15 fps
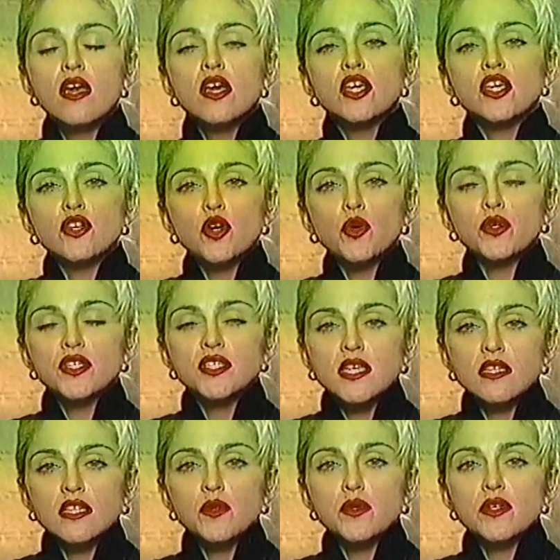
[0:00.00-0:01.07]
you know, we're
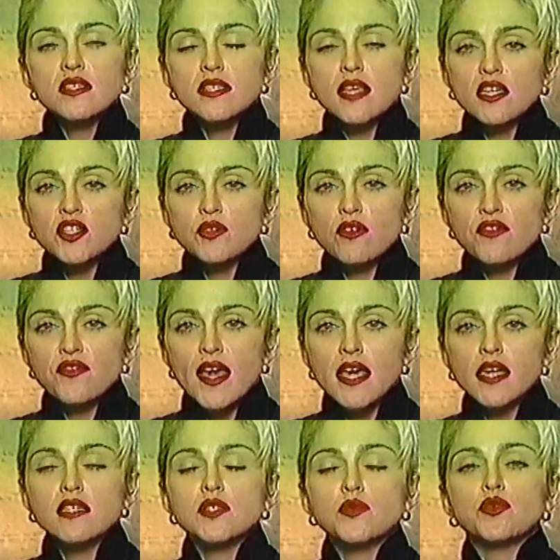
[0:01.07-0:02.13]
dealing with sexual
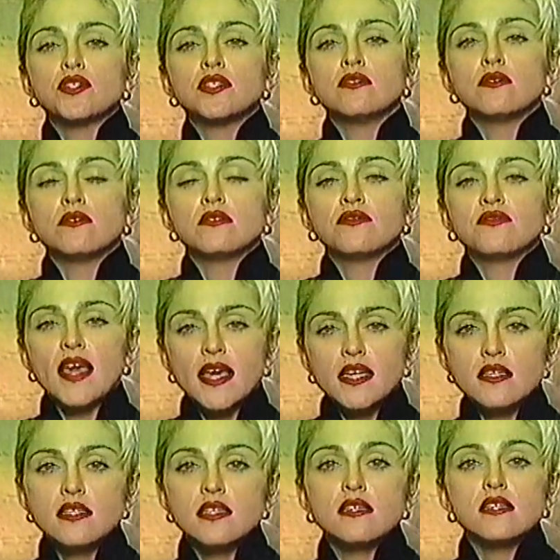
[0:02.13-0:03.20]

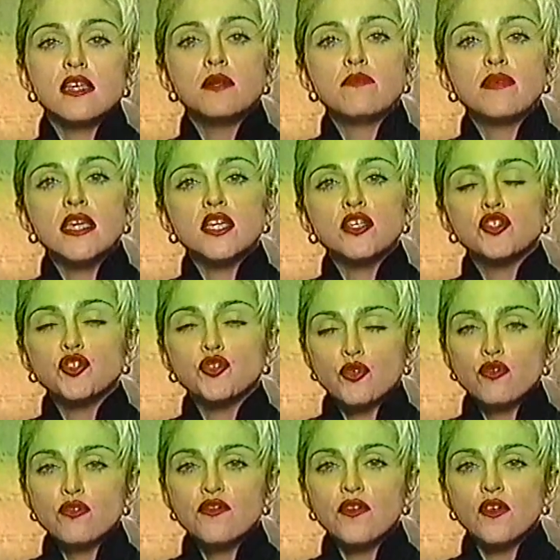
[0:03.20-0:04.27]
fantasies and being
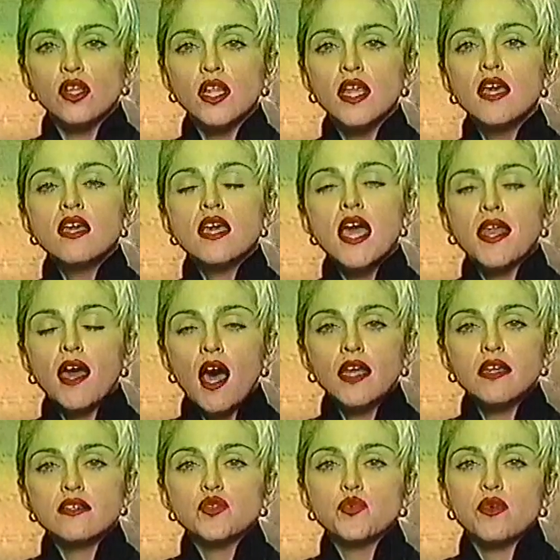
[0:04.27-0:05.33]
truthful and
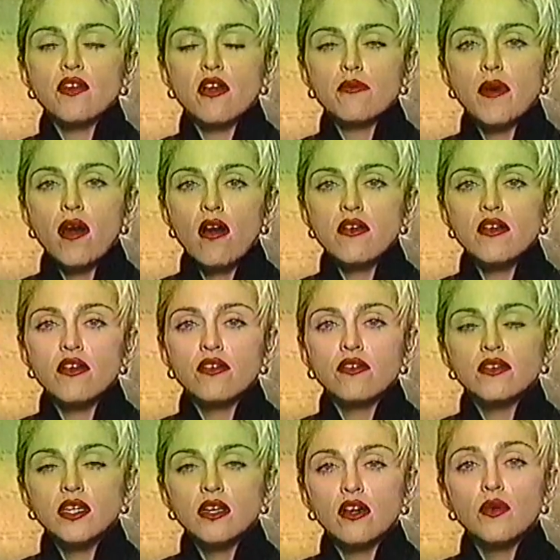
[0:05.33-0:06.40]
honest with our partner,
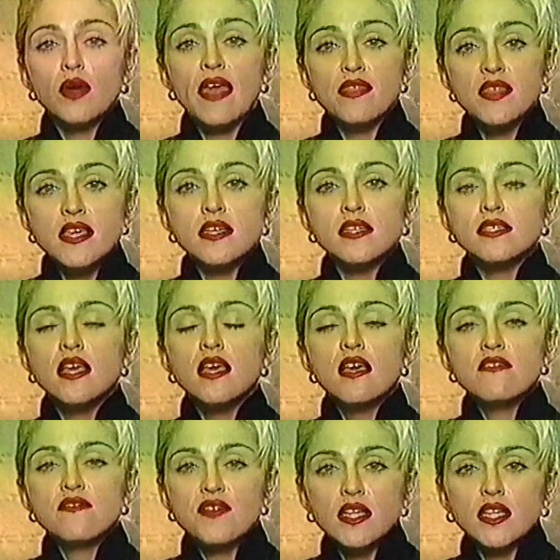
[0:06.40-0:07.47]
you know, and these
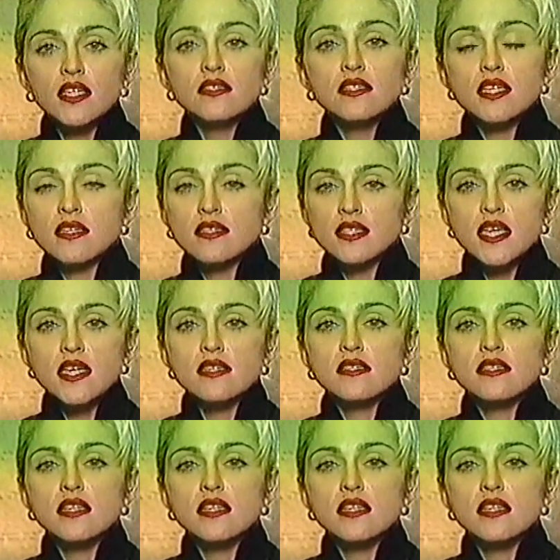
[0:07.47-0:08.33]
feelings exist,